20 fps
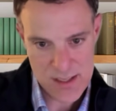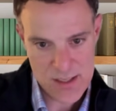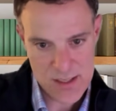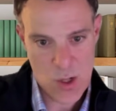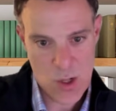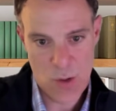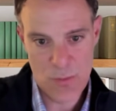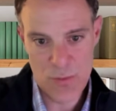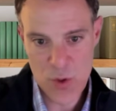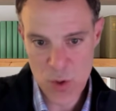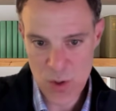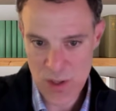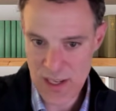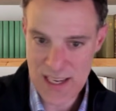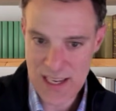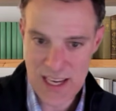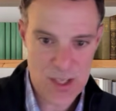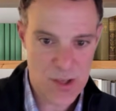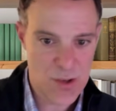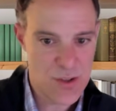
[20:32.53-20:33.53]
So if you can
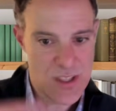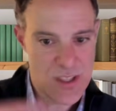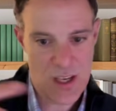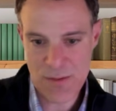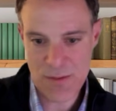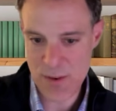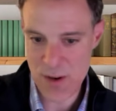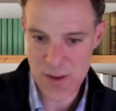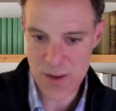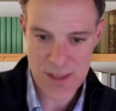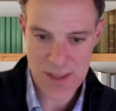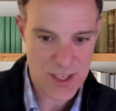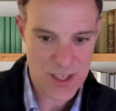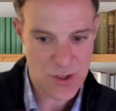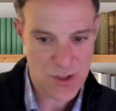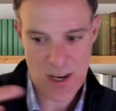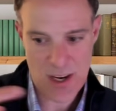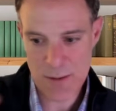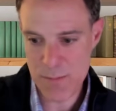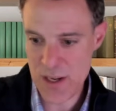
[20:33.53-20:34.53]
get yourself on that
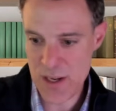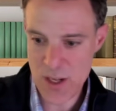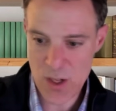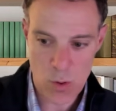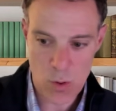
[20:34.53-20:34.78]
treadmill